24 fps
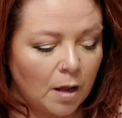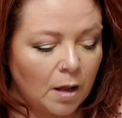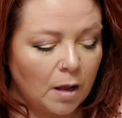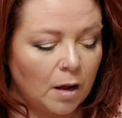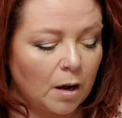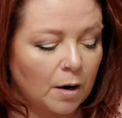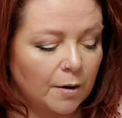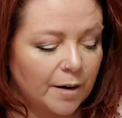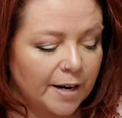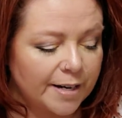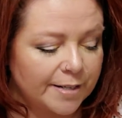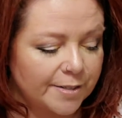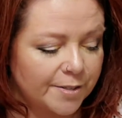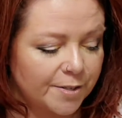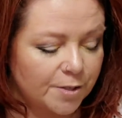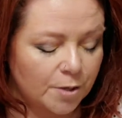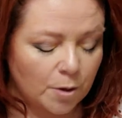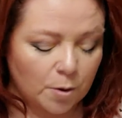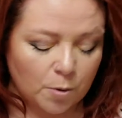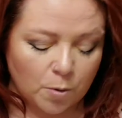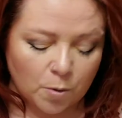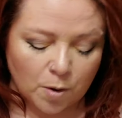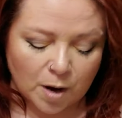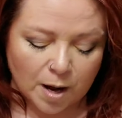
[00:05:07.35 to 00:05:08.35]
All right.
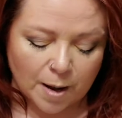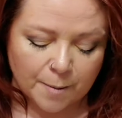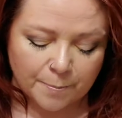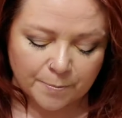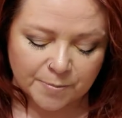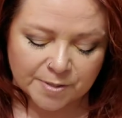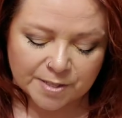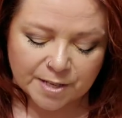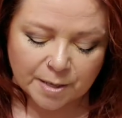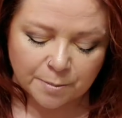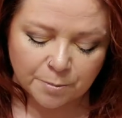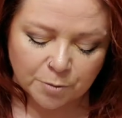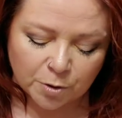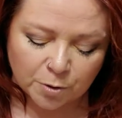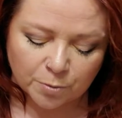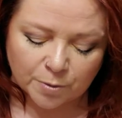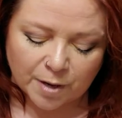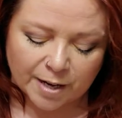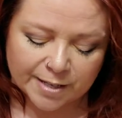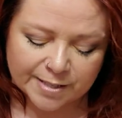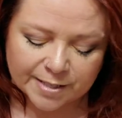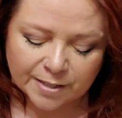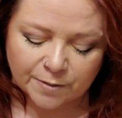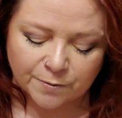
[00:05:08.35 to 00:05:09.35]
So Sun, Moon,
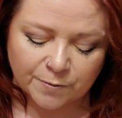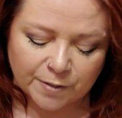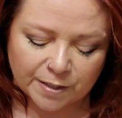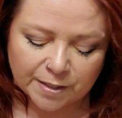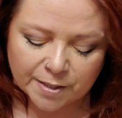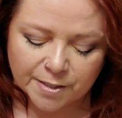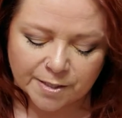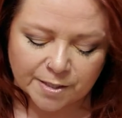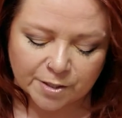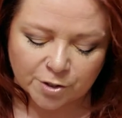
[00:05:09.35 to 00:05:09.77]
Rising, Venus,